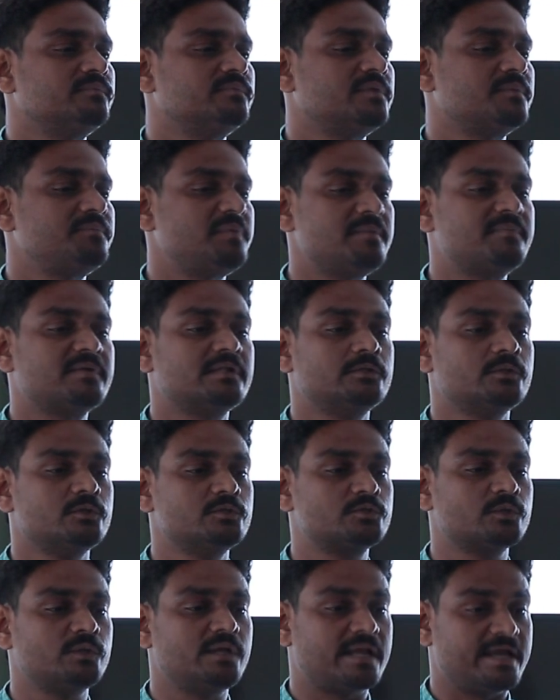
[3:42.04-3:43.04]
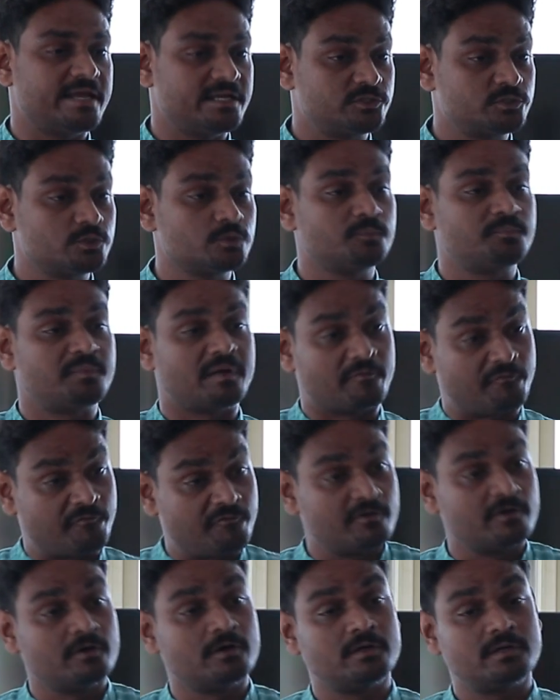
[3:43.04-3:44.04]
The people, those who like to
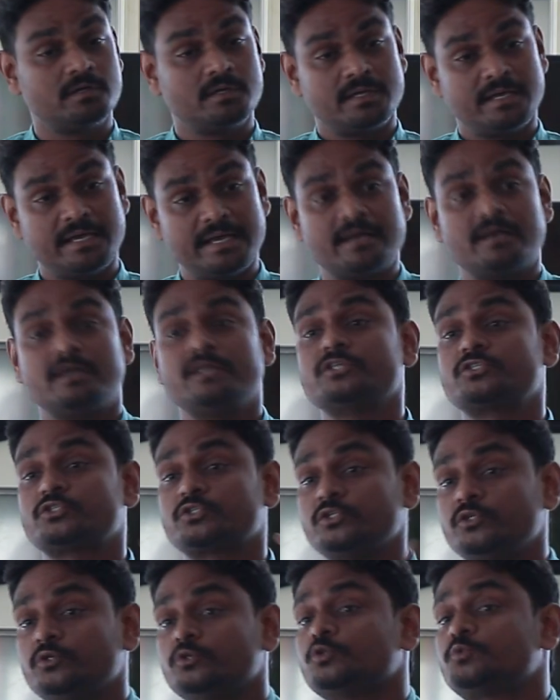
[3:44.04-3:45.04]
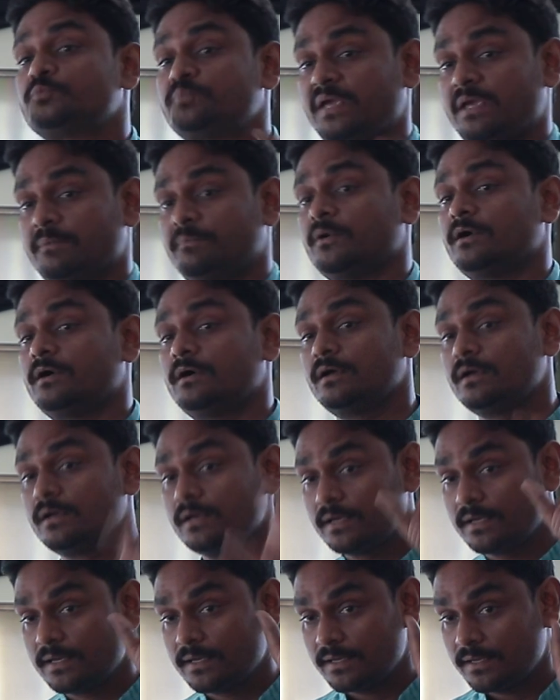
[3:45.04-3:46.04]
prefer English newspaper
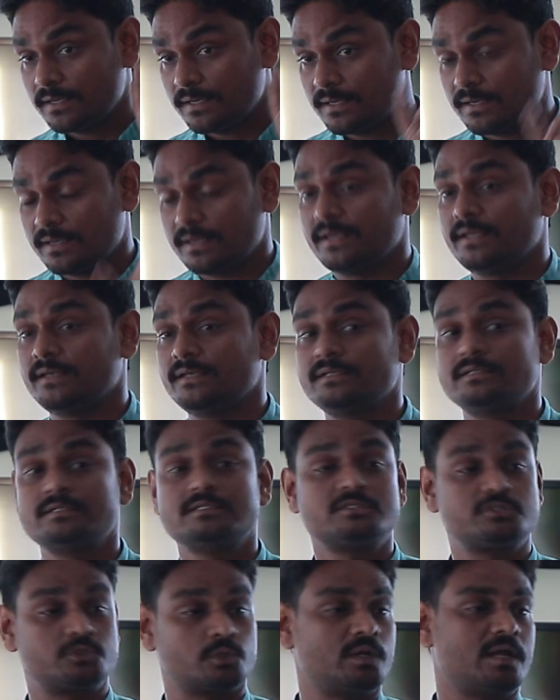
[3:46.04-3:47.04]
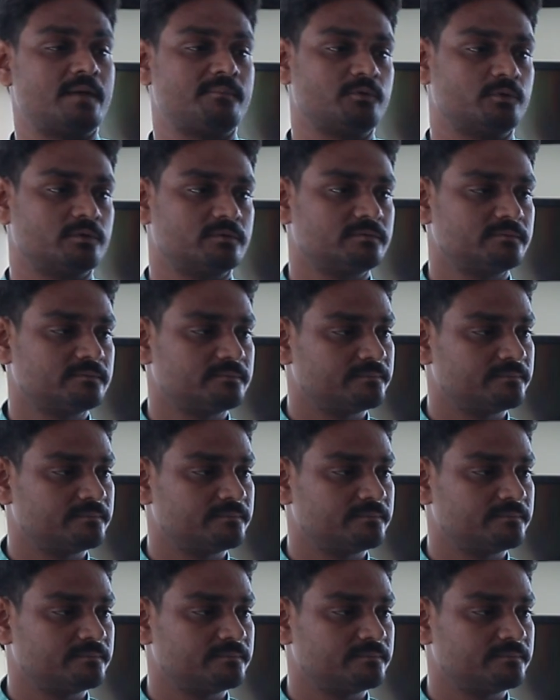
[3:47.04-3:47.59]
in Solapur.